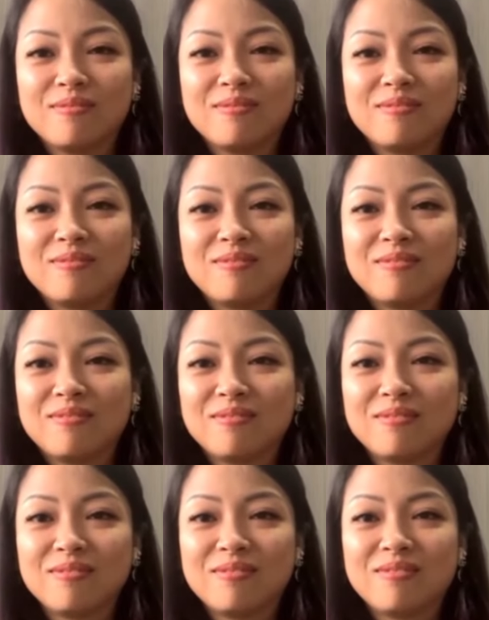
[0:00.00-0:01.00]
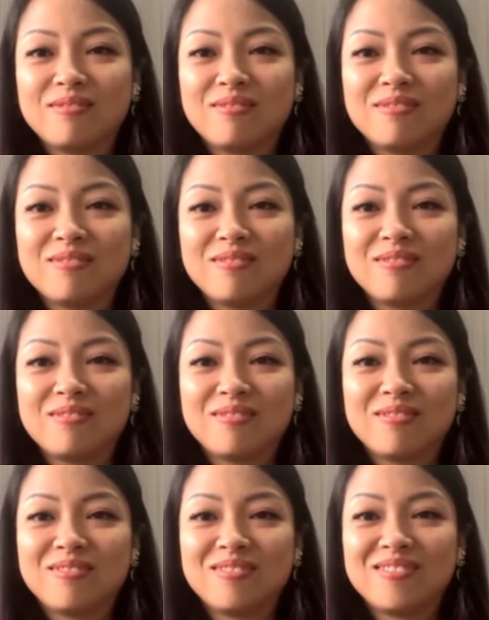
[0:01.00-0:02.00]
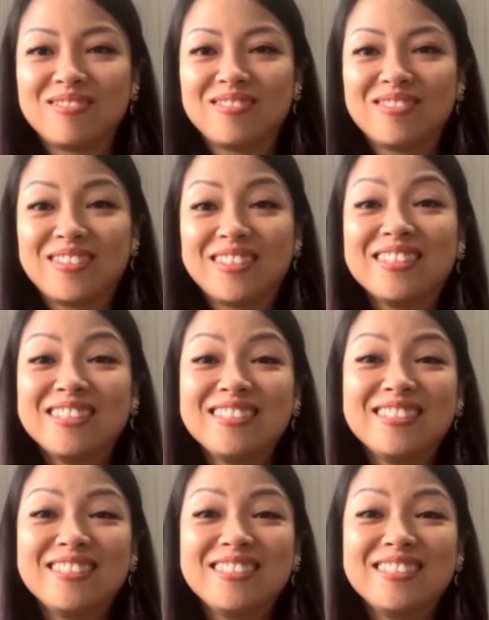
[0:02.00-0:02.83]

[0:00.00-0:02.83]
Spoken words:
No words are spoken by the person on screen.